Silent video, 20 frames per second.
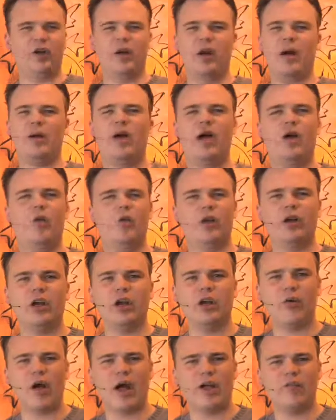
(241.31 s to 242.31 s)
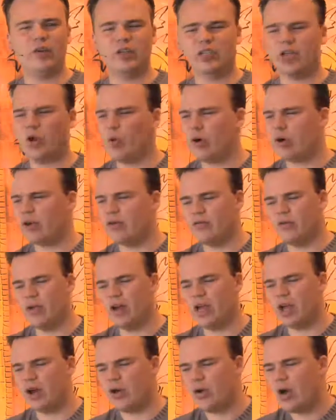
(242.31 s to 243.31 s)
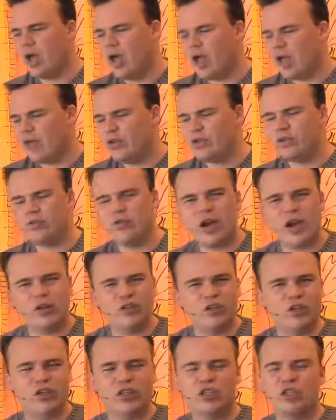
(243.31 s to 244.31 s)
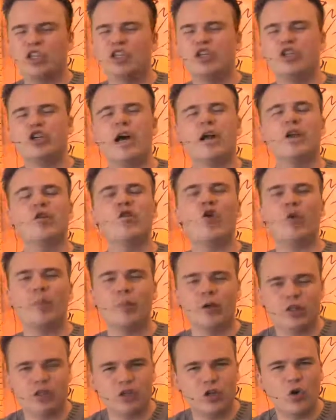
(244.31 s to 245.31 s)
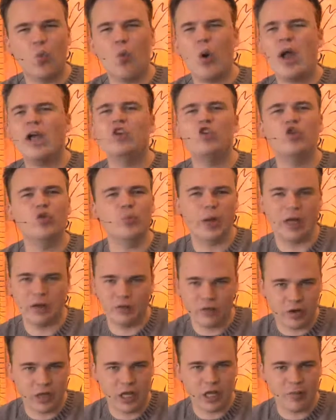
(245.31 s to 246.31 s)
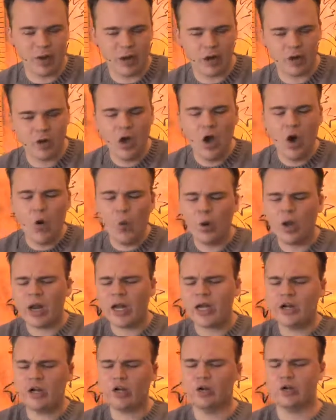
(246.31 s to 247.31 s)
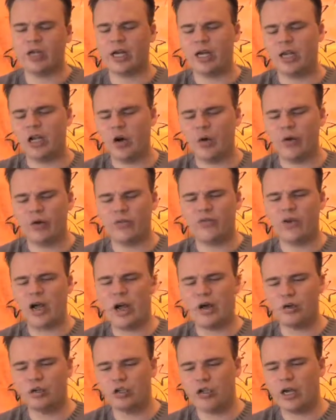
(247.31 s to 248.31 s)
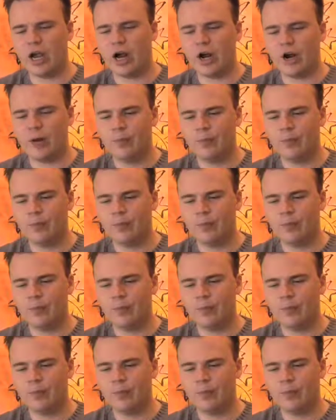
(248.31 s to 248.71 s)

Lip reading: I work in graphics, I work in video, and these files are just ginormous. They're way too big for email. What I can do is I can go into File Share.